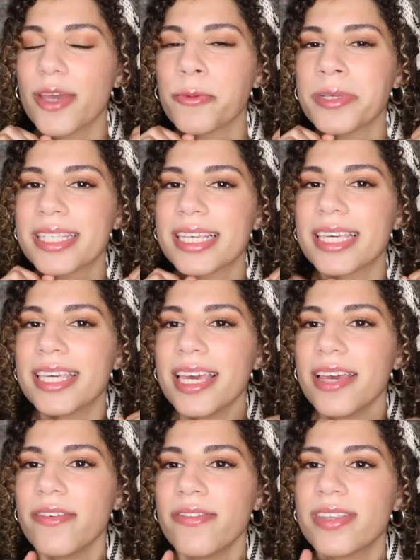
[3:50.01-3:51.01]
It was a
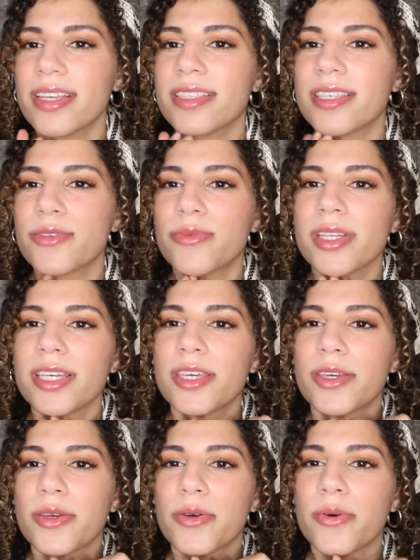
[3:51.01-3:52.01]
gift. It's this really
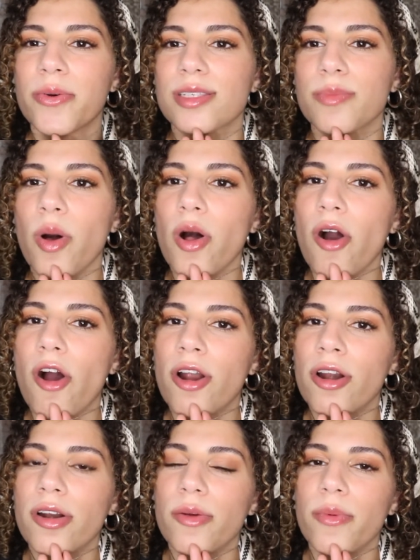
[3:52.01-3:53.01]
cute small
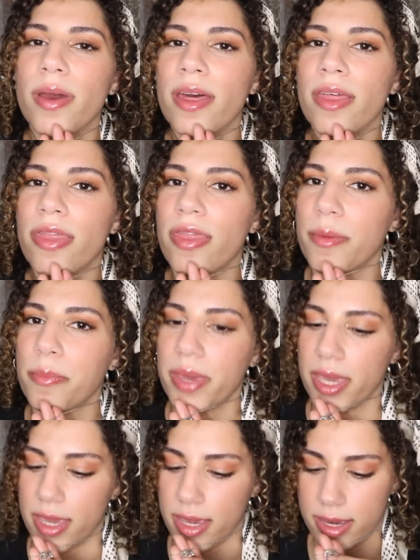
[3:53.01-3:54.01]
heart with
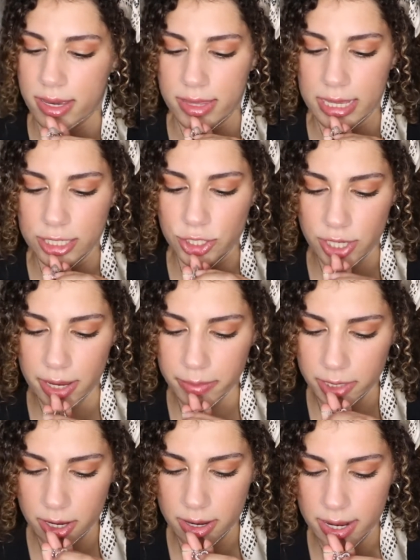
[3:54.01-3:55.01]
pink like
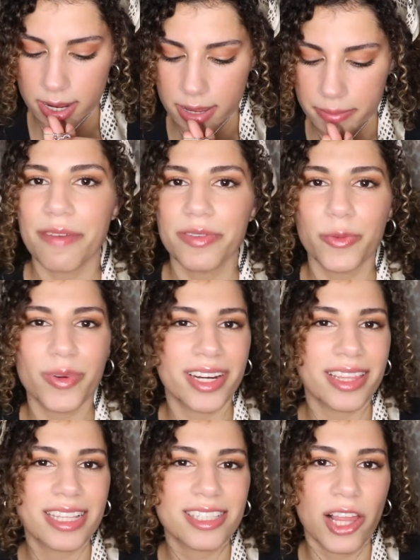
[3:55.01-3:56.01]
gems on it. I've been
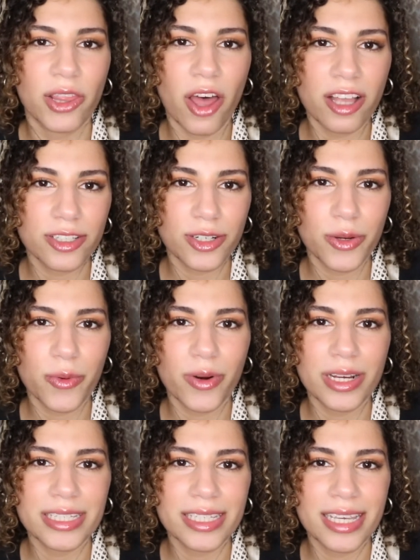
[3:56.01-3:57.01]
wearing this a lot during
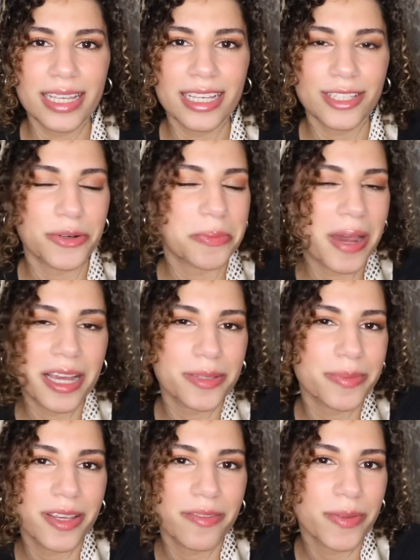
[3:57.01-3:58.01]
quarantine because it
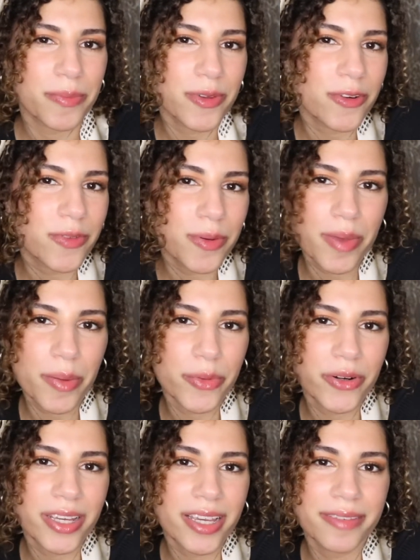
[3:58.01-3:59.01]
reminds me of the beautiful
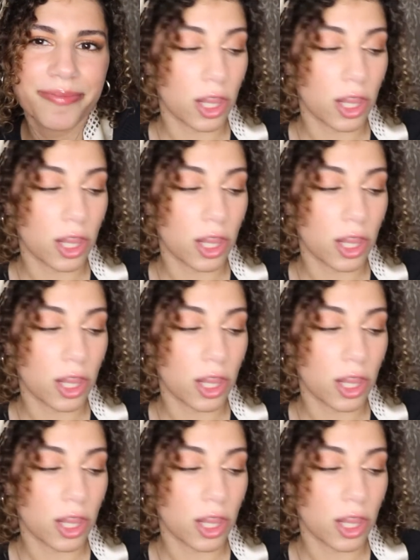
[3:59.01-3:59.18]
memory.